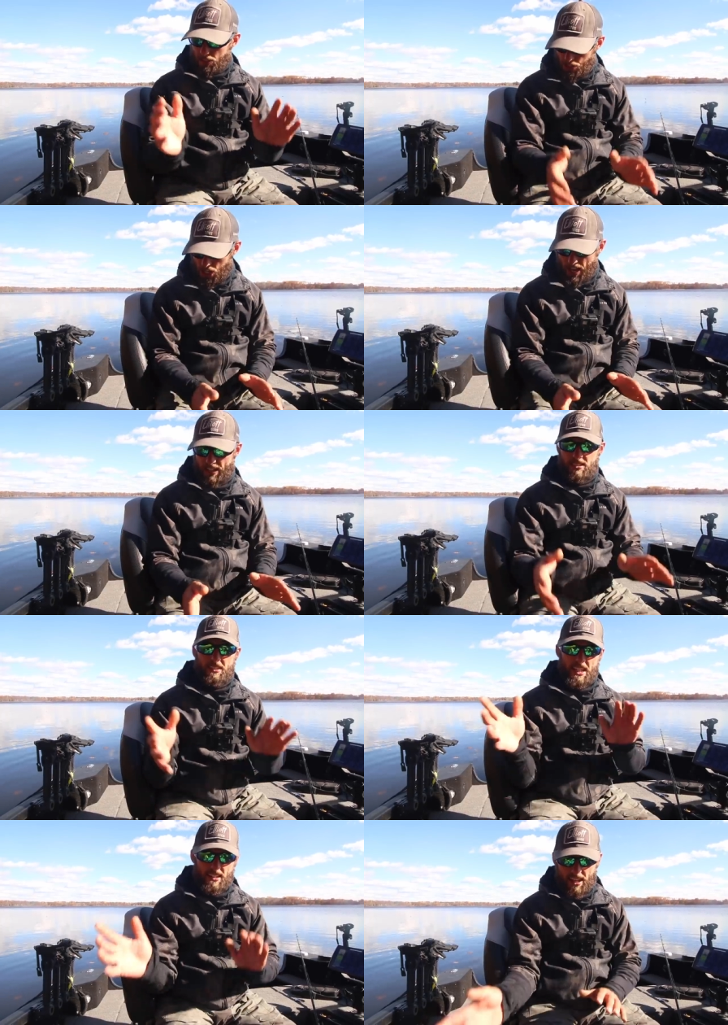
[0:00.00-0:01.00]
your jakes,
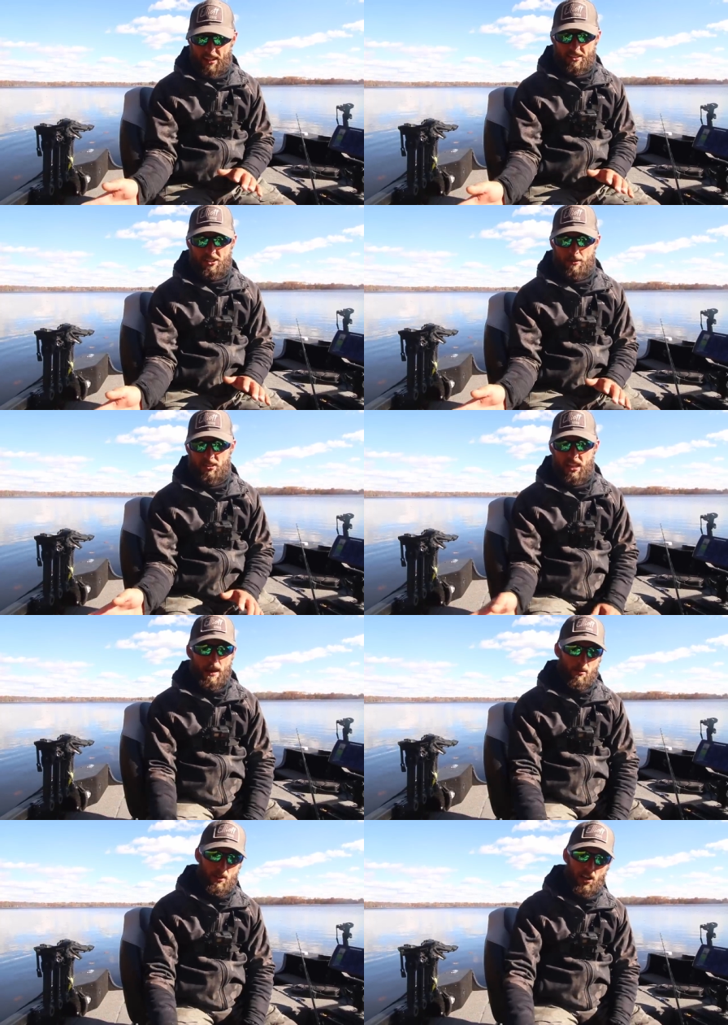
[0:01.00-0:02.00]
and that 10 inch deep
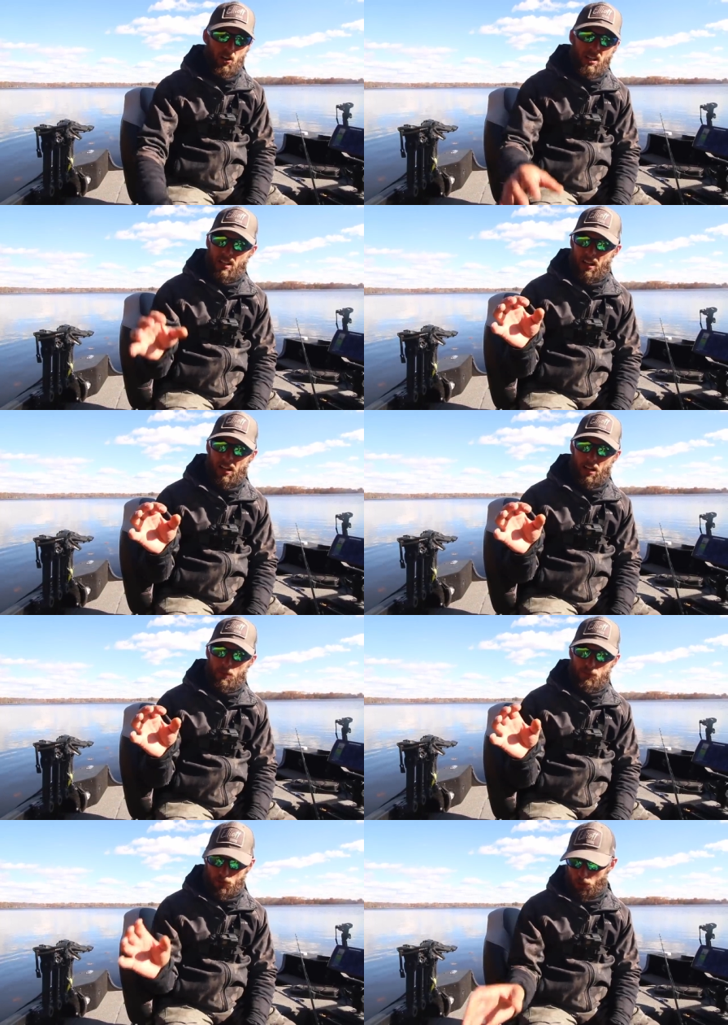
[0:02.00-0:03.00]
slammer minnow.
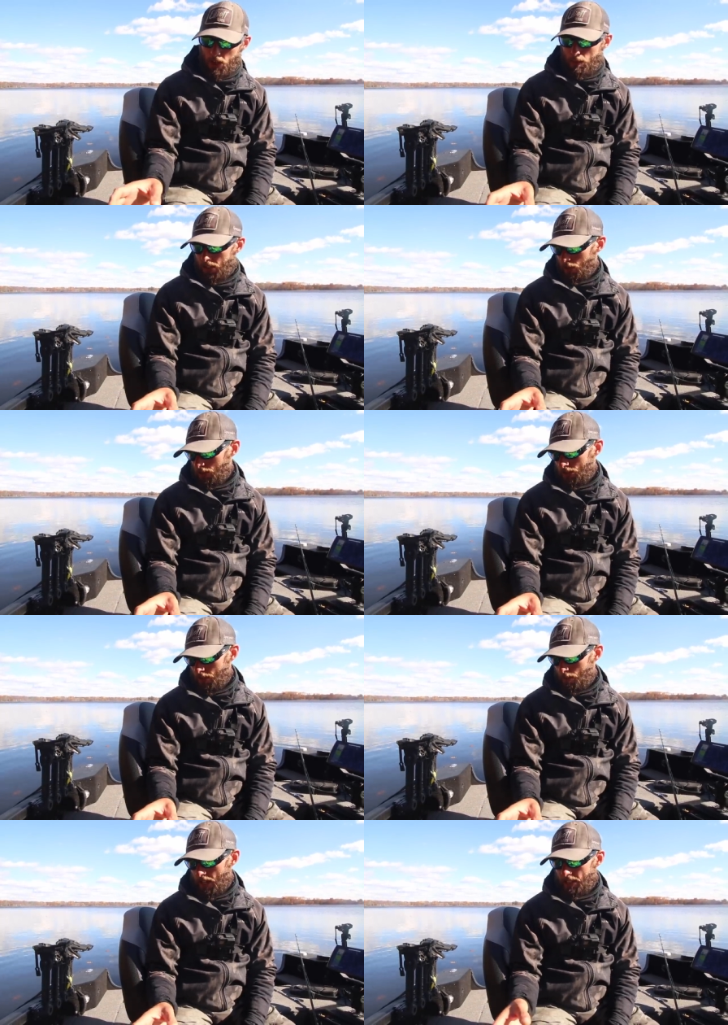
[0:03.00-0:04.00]
Um, if you load up on those
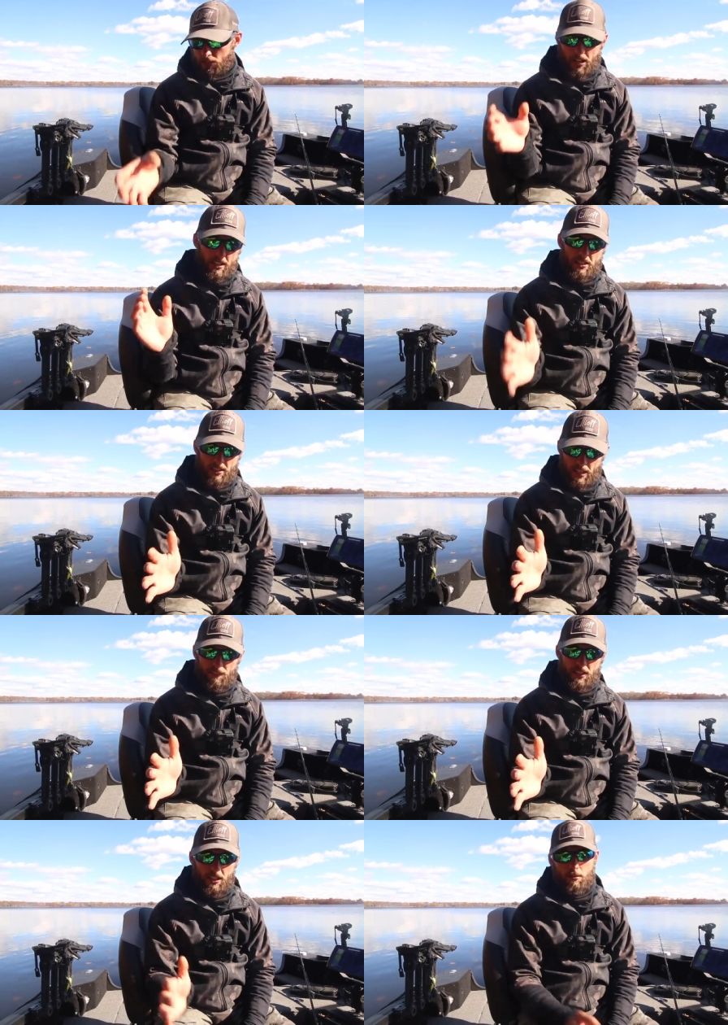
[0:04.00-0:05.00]
three baits, you are
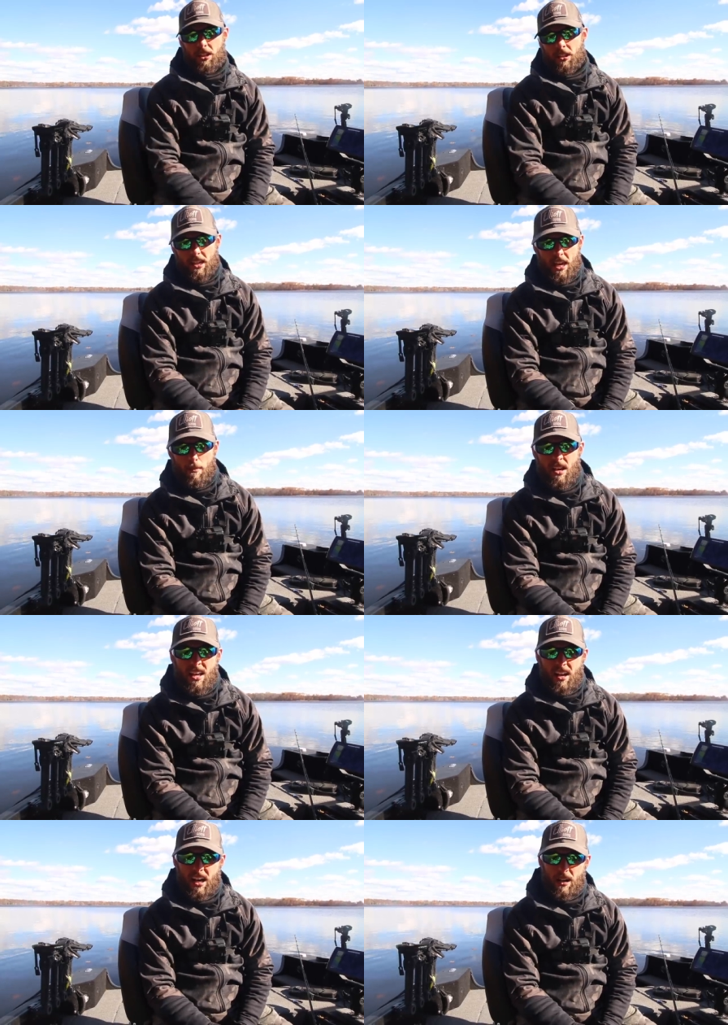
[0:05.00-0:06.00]
definitely gonna be in the game
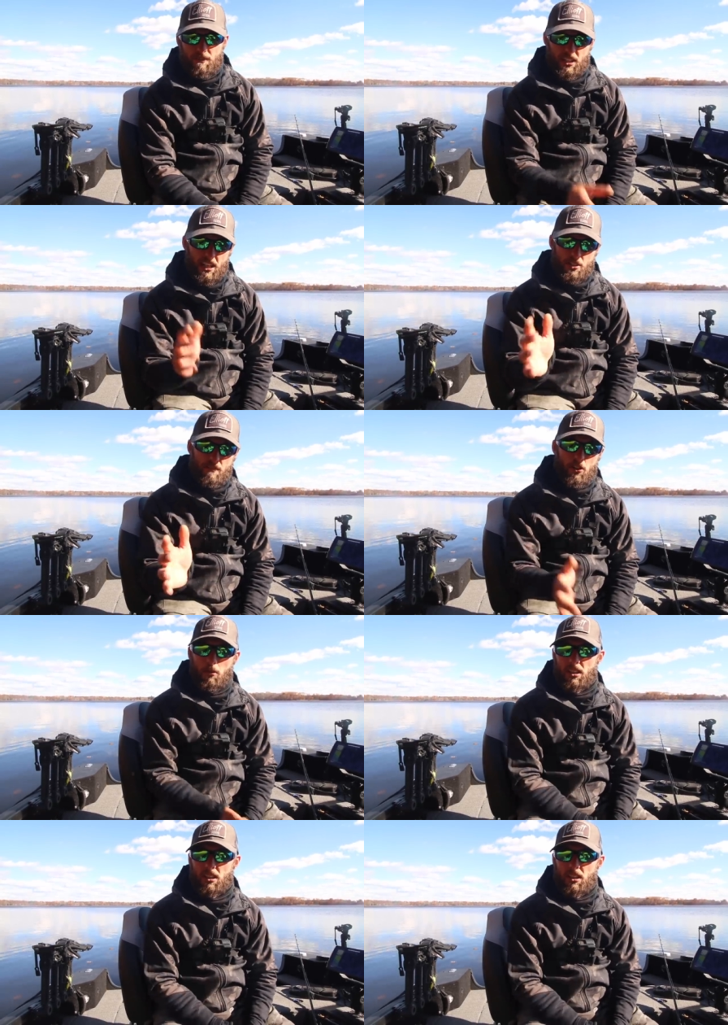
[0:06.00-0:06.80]
uh, for catching fall